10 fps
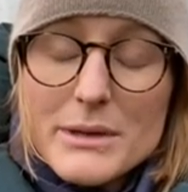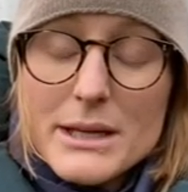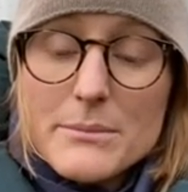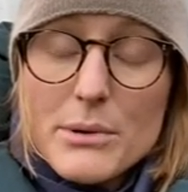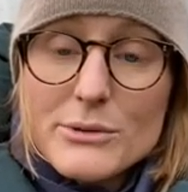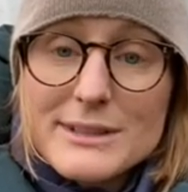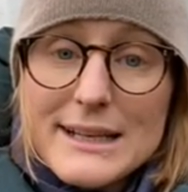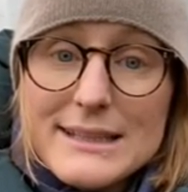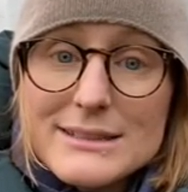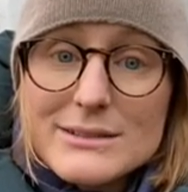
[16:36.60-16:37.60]
post at
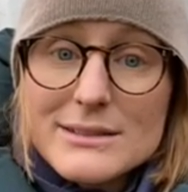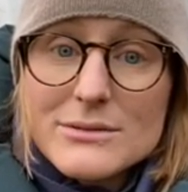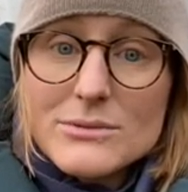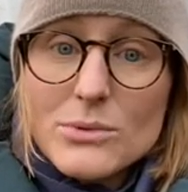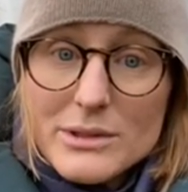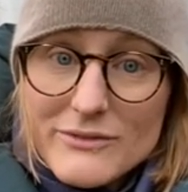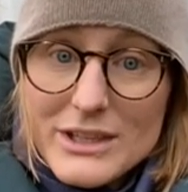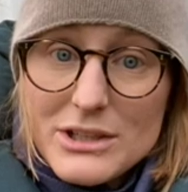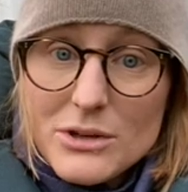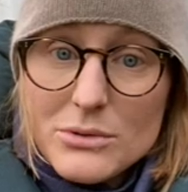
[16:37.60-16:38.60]
least one
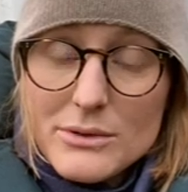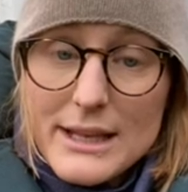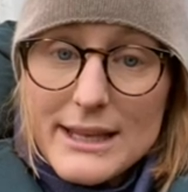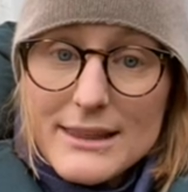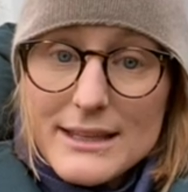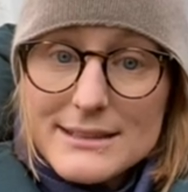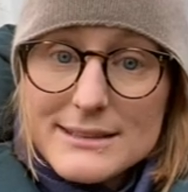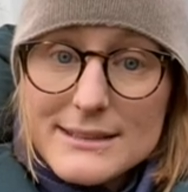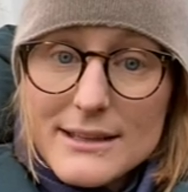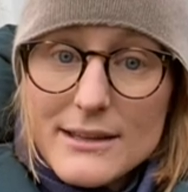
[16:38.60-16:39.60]
video like
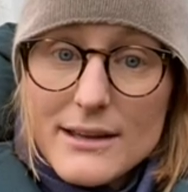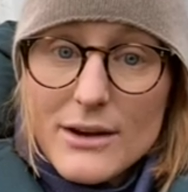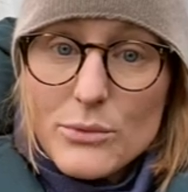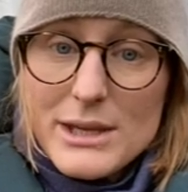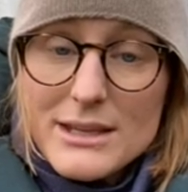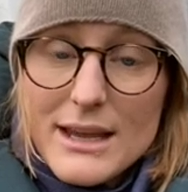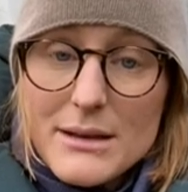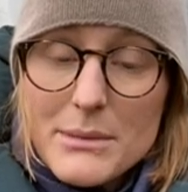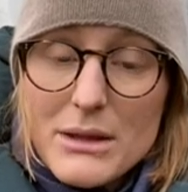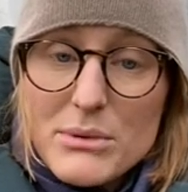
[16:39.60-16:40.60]
this a week,
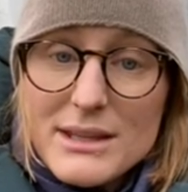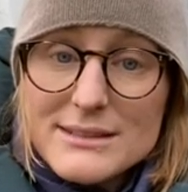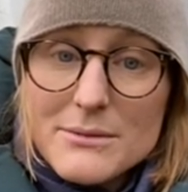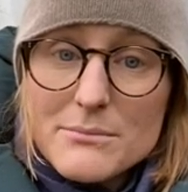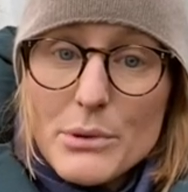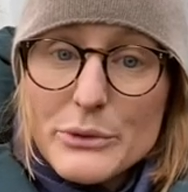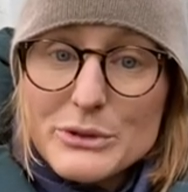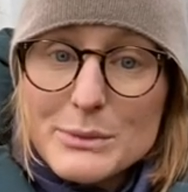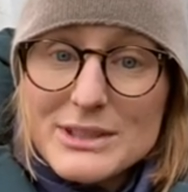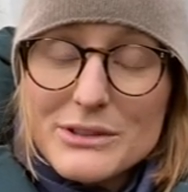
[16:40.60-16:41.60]
and maybe some
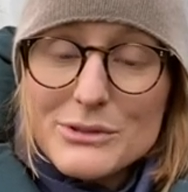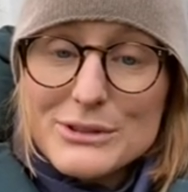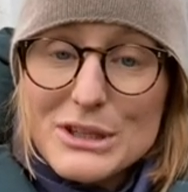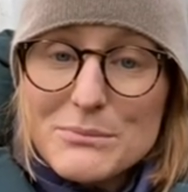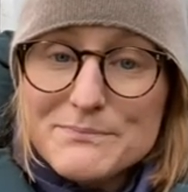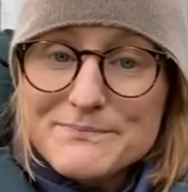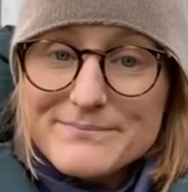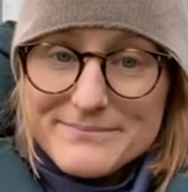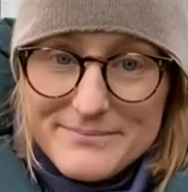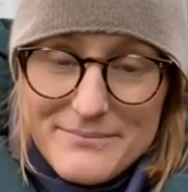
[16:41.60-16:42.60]
bonus material too.
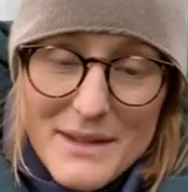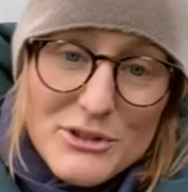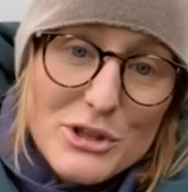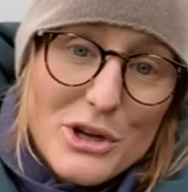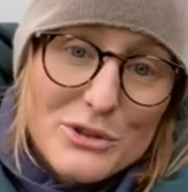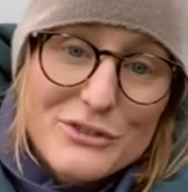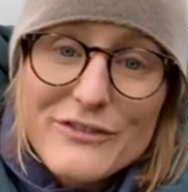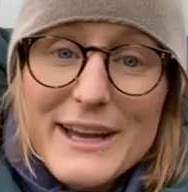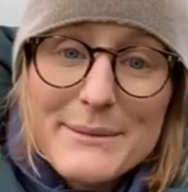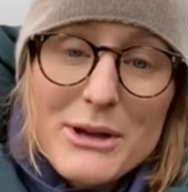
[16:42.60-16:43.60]
You can also
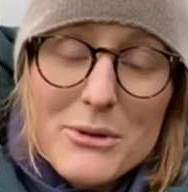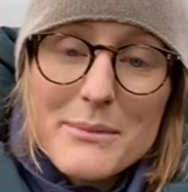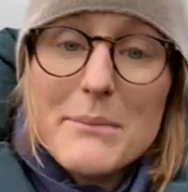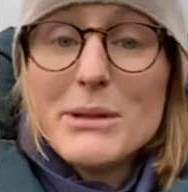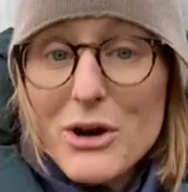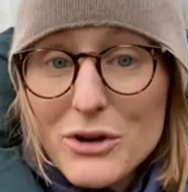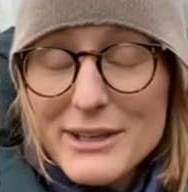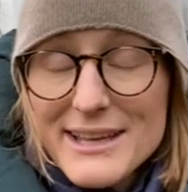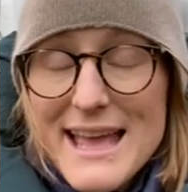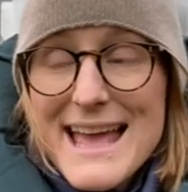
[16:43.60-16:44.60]
find me on my blog,
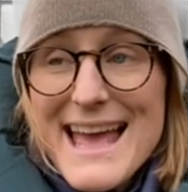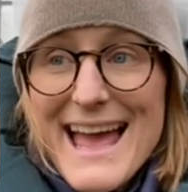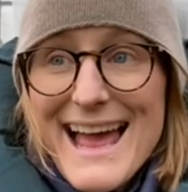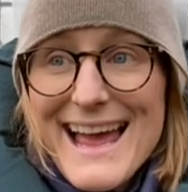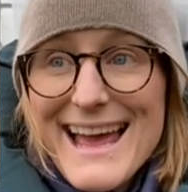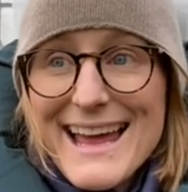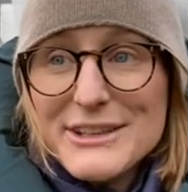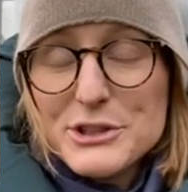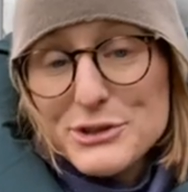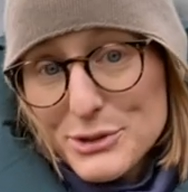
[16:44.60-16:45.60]

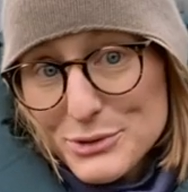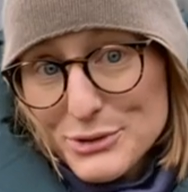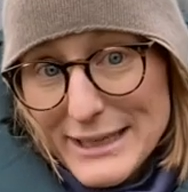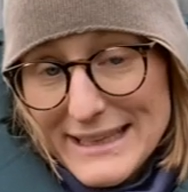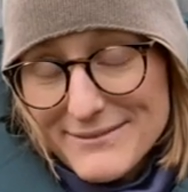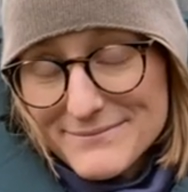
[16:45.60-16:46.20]
and usually